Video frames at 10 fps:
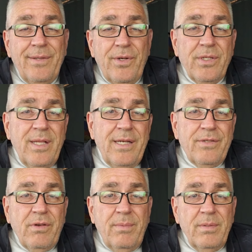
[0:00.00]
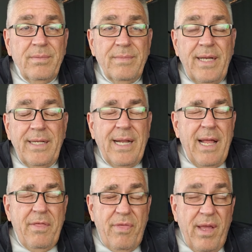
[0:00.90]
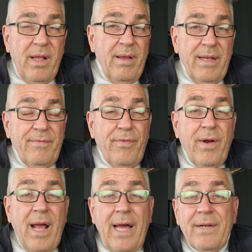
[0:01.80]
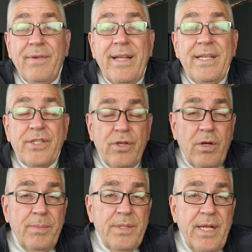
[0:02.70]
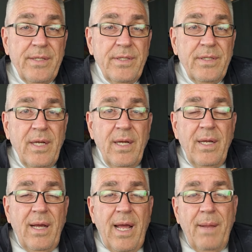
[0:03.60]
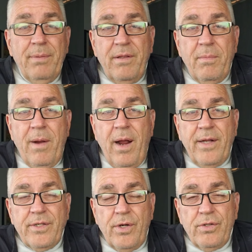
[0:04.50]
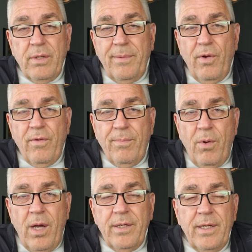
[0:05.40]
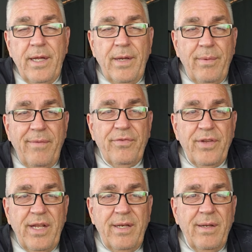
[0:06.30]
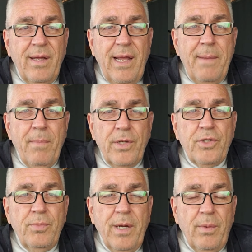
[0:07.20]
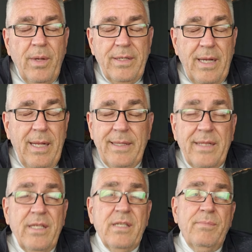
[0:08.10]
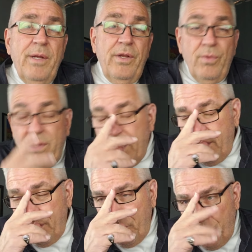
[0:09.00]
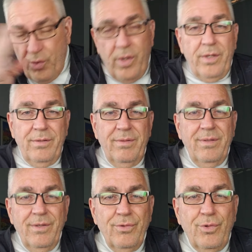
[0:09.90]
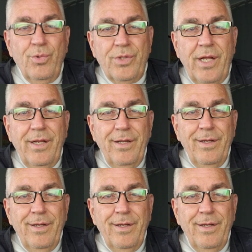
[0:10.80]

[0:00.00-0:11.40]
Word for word: there's a lot of trouble, and I think, and for out of any circumstances, I believe the markets are extremely overbought, and we have seen a much too bigger rally. Now, that doesn't mean you run out and get short Tuesday.